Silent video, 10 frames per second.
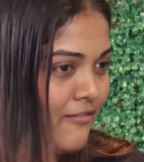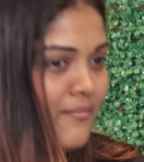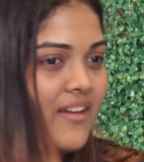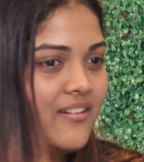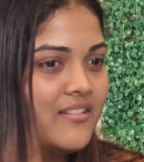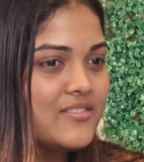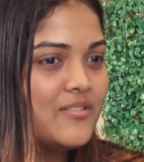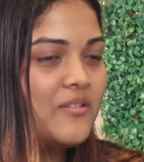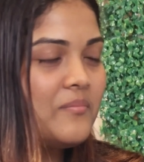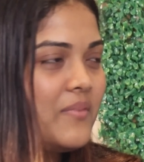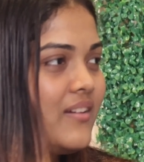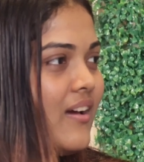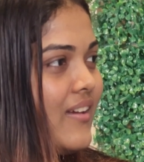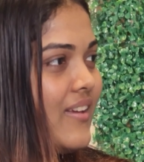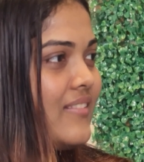give my attention on. But
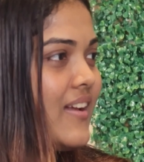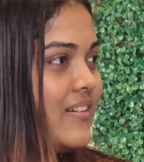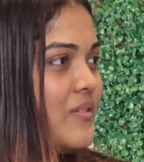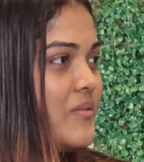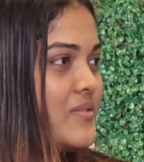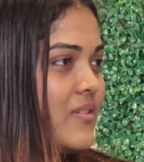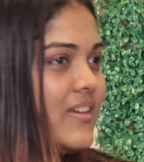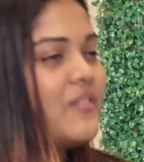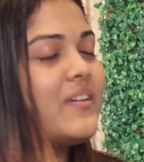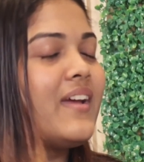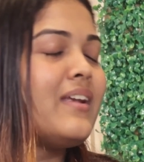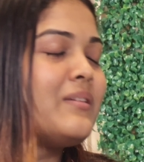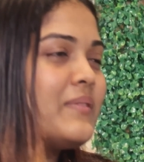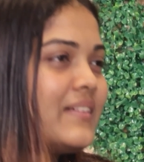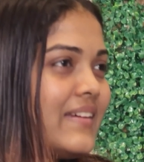again, that goes on, ki, okay, I'll
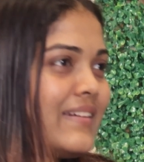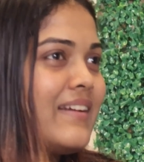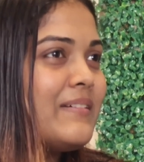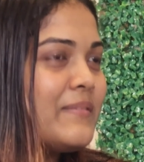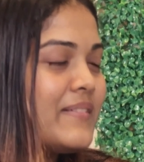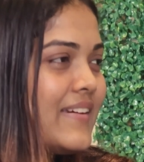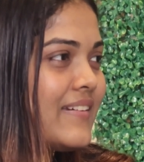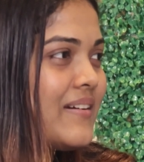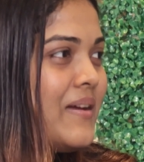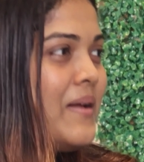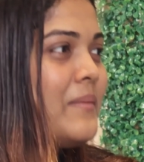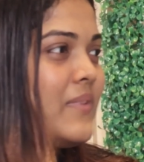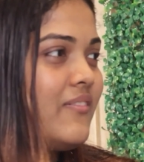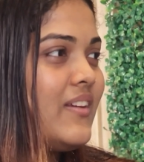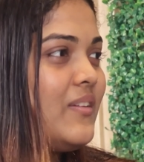do it later, I'll do it later.
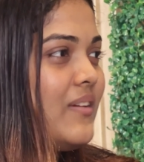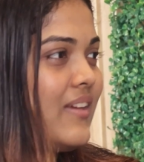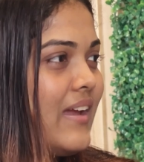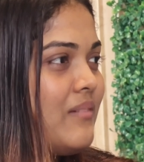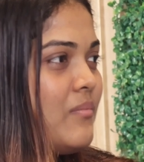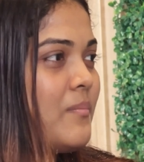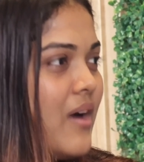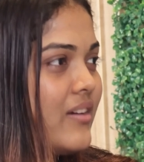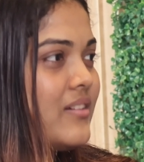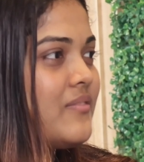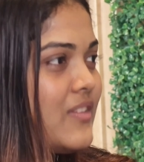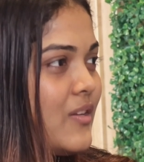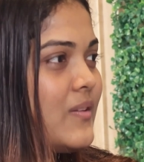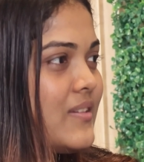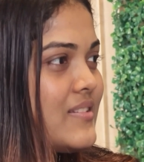But when you get bombarded with
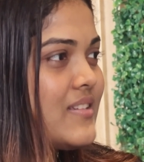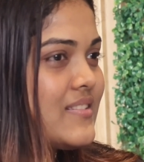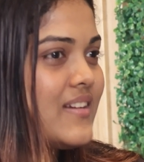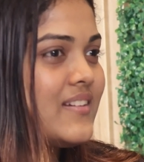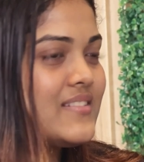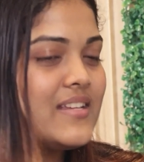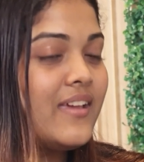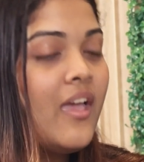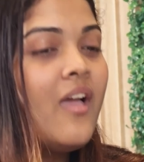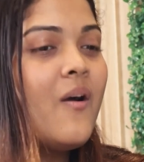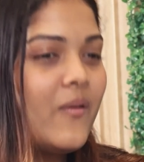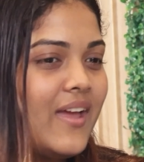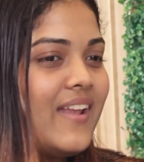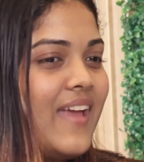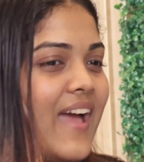all these things, and it's like,
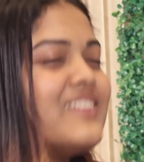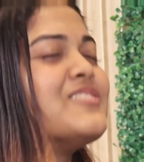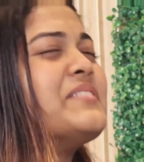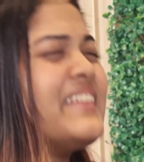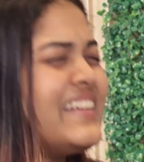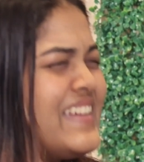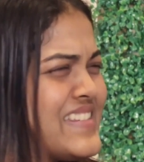okay, I should at